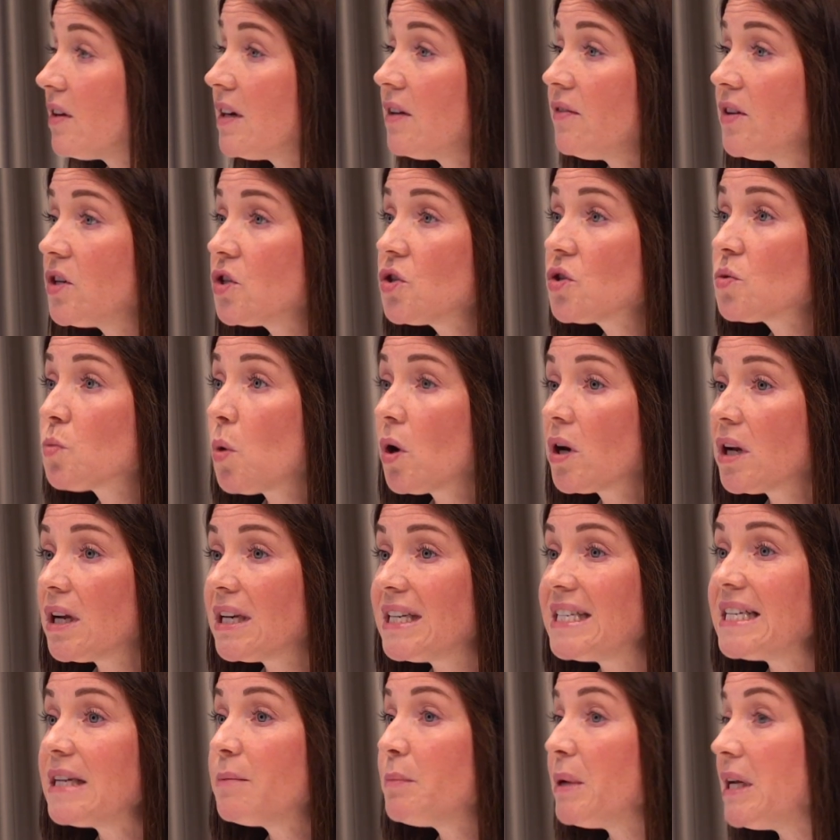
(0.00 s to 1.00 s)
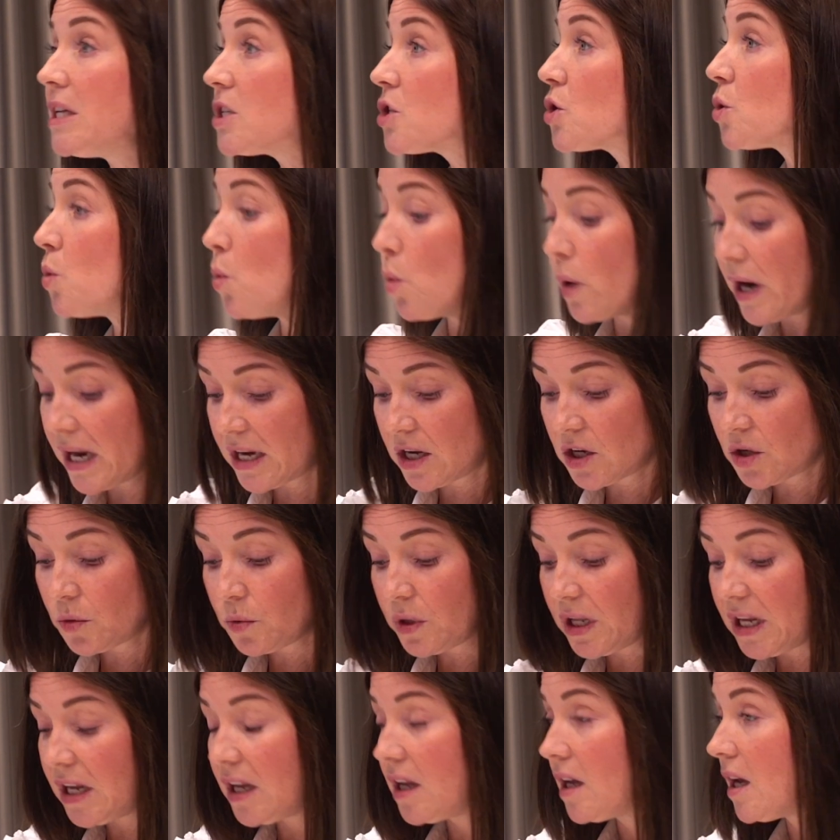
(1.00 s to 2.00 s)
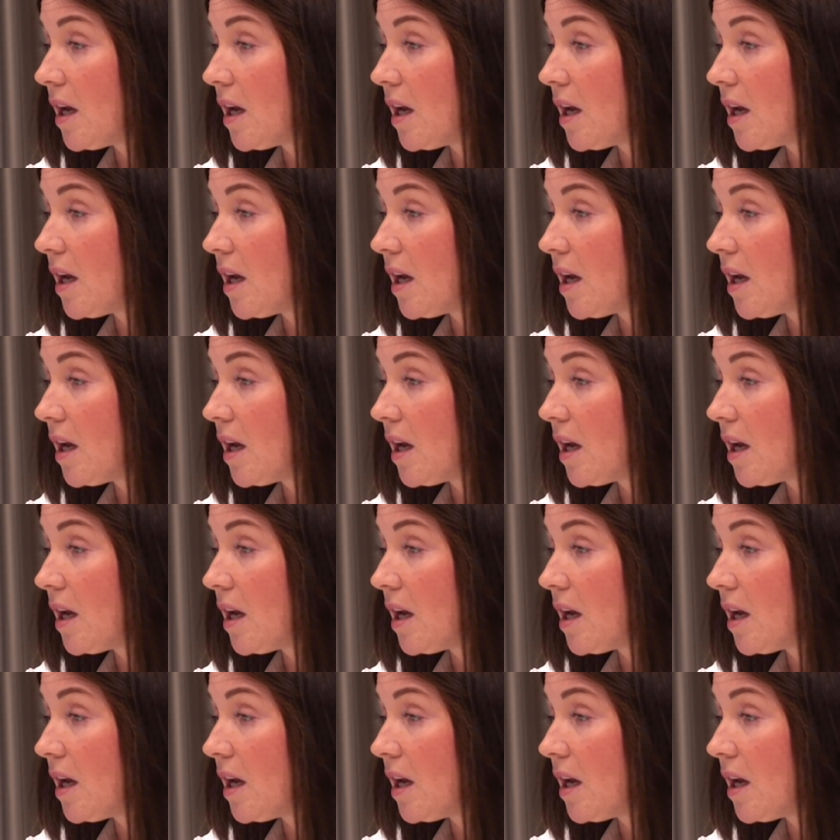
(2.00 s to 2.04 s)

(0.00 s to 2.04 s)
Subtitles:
And if he does want to dip his toe into the